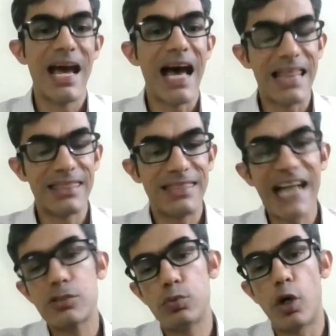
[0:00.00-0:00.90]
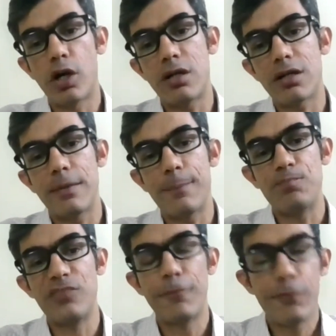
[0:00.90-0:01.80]
And that's what
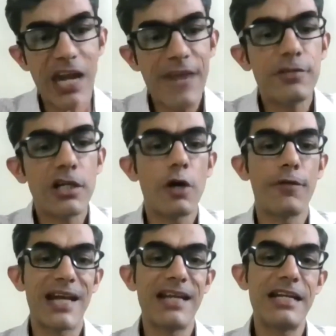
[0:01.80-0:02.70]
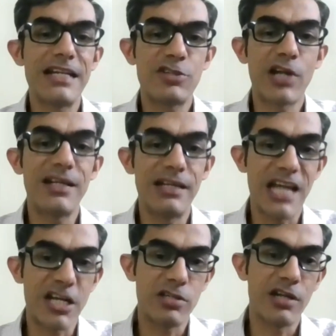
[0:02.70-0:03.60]
the framework of identity threat
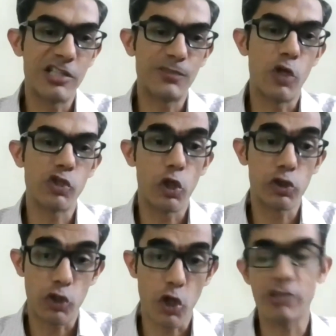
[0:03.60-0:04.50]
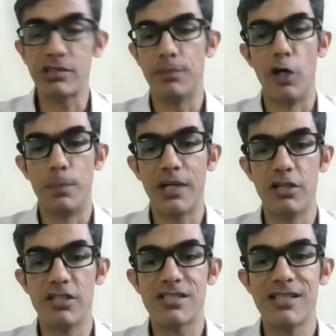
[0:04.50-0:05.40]
detection and response also talks about,
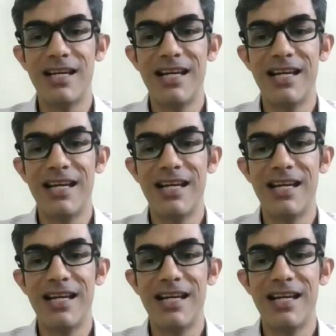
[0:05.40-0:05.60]
because